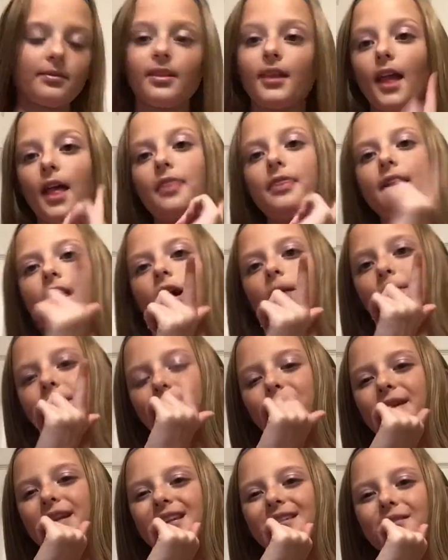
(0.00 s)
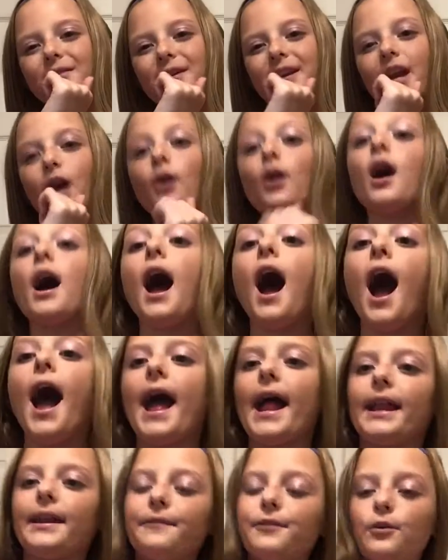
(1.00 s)
And then I'll put them in the video.
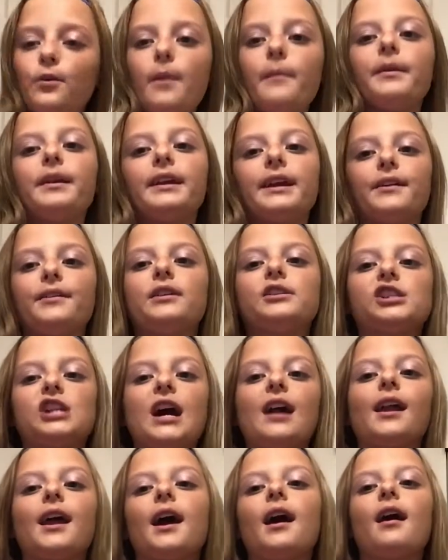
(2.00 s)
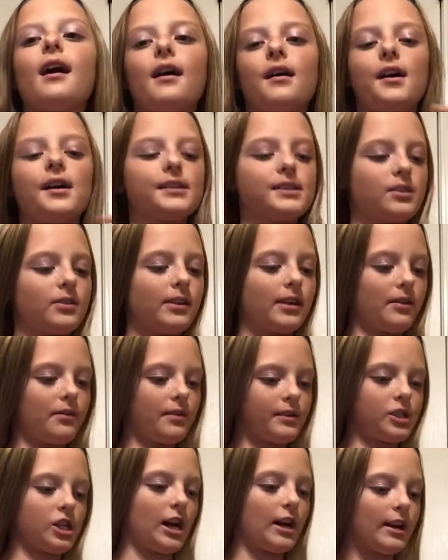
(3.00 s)
And if you want me to give a shout out, I'll also give a
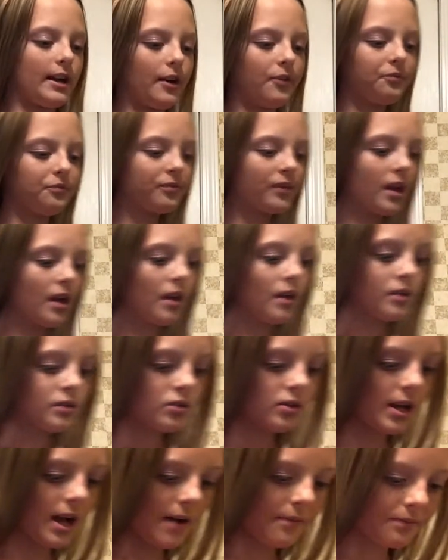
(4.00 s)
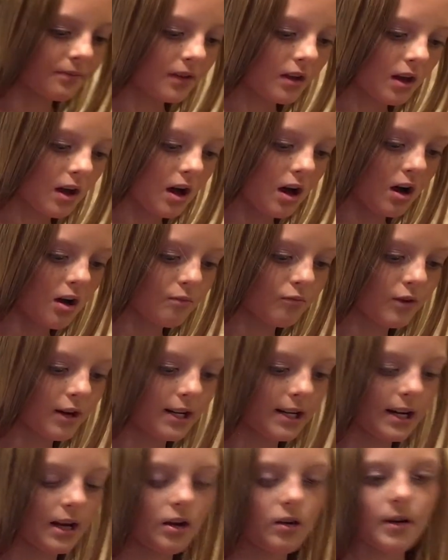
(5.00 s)
shout out. So yeah,
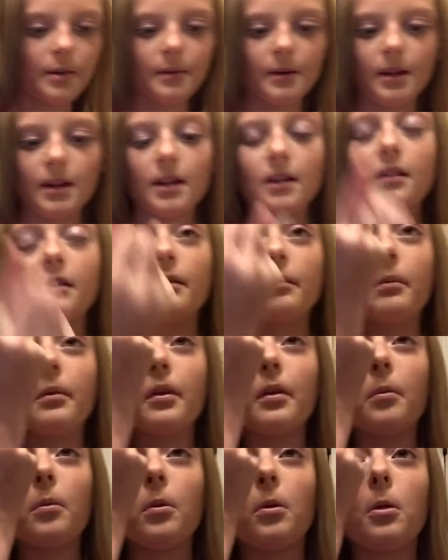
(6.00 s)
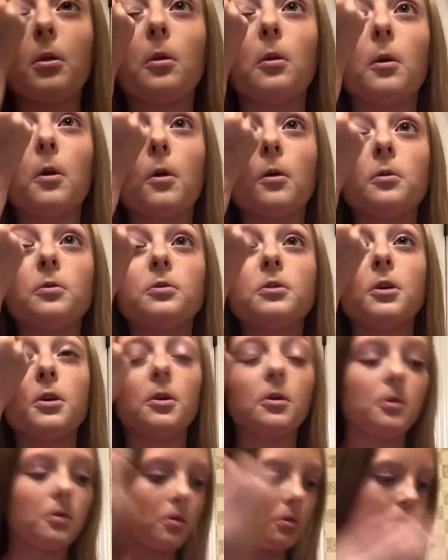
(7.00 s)
right now I'm getting some blue
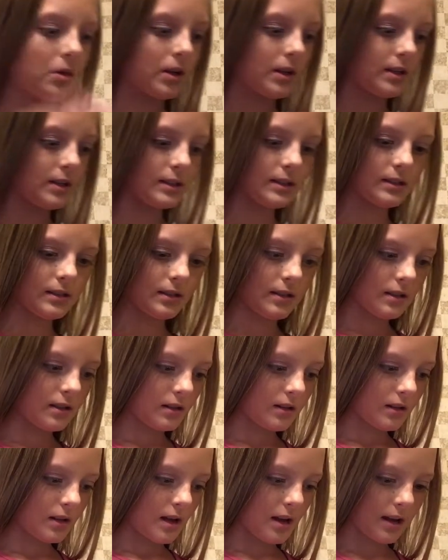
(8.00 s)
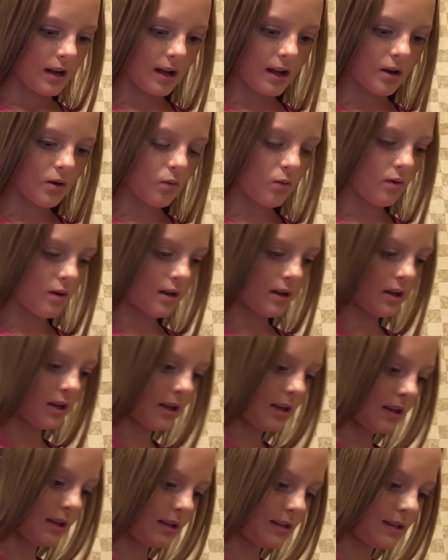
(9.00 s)
too because I kind of want
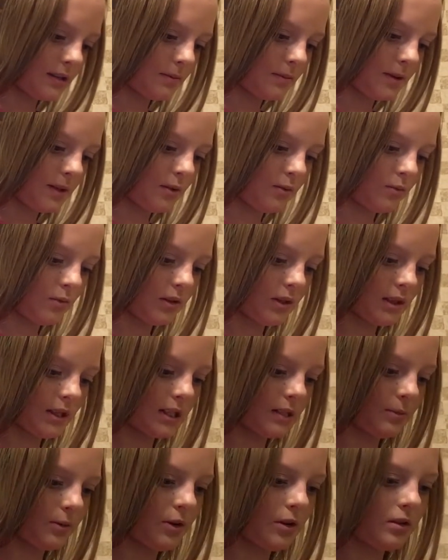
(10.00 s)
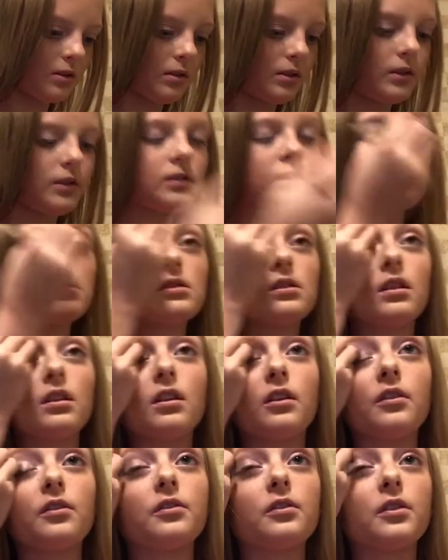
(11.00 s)
it to be really sparkly and stuff.